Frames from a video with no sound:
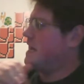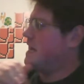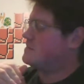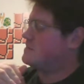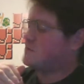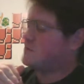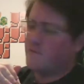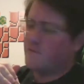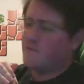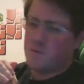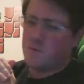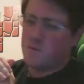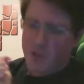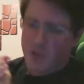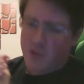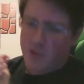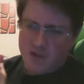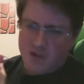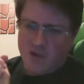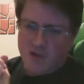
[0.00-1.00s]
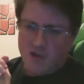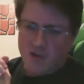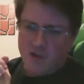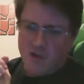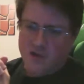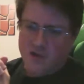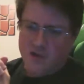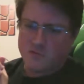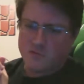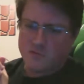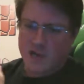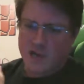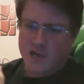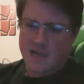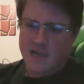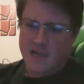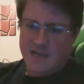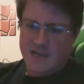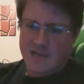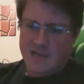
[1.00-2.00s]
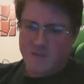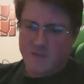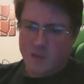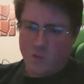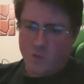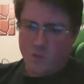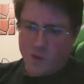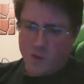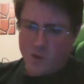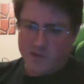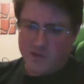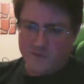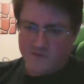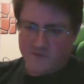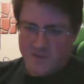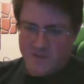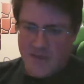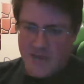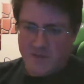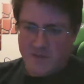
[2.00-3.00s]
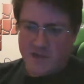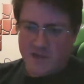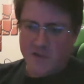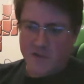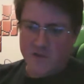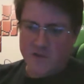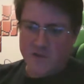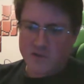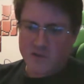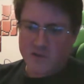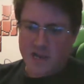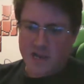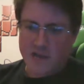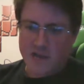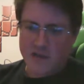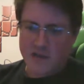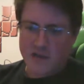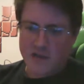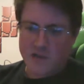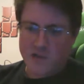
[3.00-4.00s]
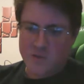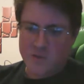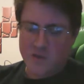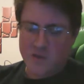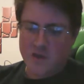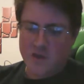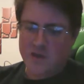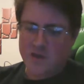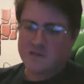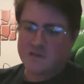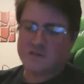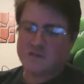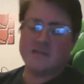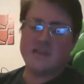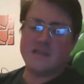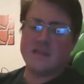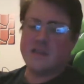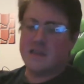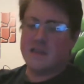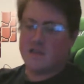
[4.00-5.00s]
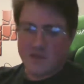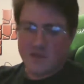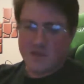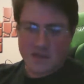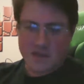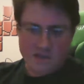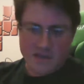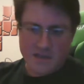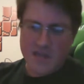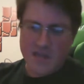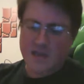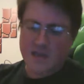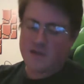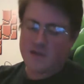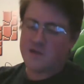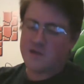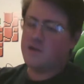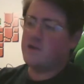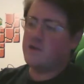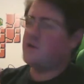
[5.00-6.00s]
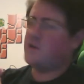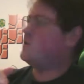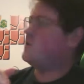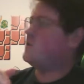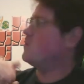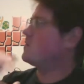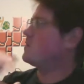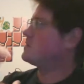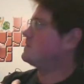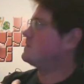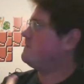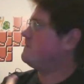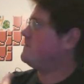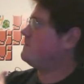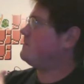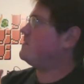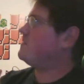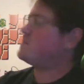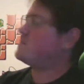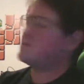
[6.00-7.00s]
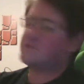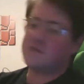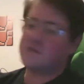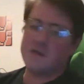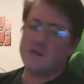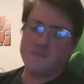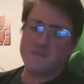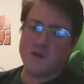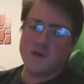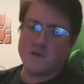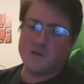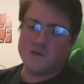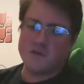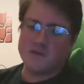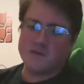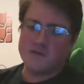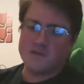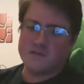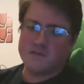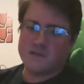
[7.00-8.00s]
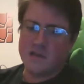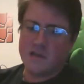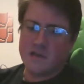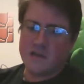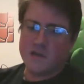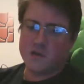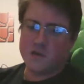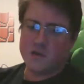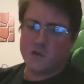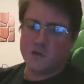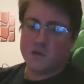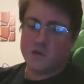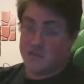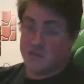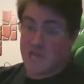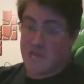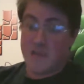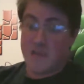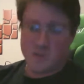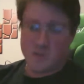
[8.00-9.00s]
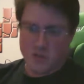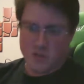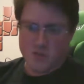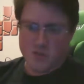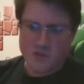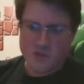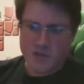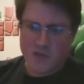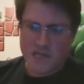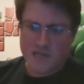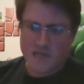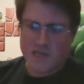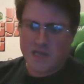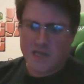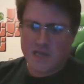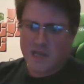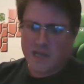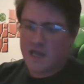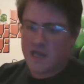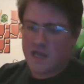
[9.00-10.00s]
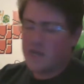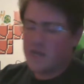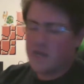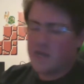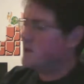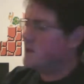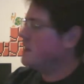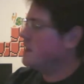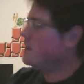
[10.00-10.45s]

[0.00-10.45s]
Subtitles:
So if you play your cards right, if you work the $5 trade-in coupons that they give you at the counter, and you work the 50% bonuses towards games you're most likely getting anyway,